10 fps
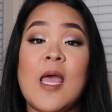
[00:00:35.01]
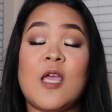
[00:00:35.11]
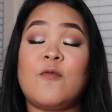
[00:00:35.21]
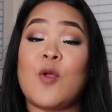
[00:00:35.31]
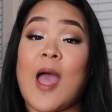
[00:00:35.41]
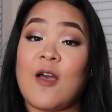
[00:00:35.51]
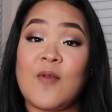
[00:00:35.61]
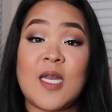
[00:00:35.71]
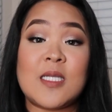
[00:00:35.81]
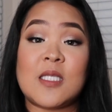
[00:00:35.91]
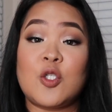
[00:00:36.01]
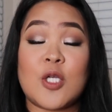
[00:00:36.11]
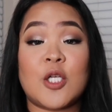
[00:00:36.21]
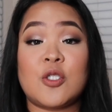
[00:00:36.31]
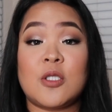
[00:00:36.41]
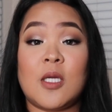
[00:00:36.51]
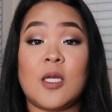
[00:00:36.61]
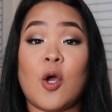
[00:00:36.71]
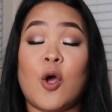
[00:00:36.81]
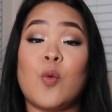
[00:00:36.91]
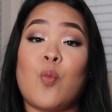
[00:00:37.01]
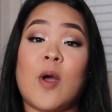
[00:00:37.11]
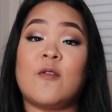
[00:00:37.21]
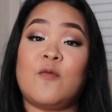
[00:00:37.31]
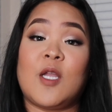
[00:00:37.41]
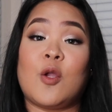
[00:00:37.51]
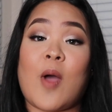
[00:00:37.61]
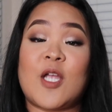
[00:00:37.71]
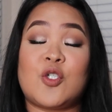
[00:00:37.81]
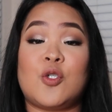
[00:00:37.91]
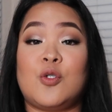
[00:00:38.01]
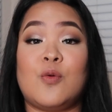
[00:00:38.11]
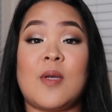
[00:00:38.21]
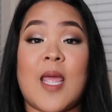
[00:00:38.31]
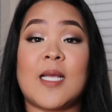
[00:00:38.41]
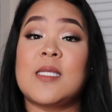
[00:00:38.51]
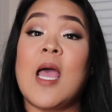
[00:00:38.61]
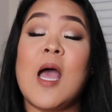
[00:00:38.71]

If you have any suggestion on what video I should do next,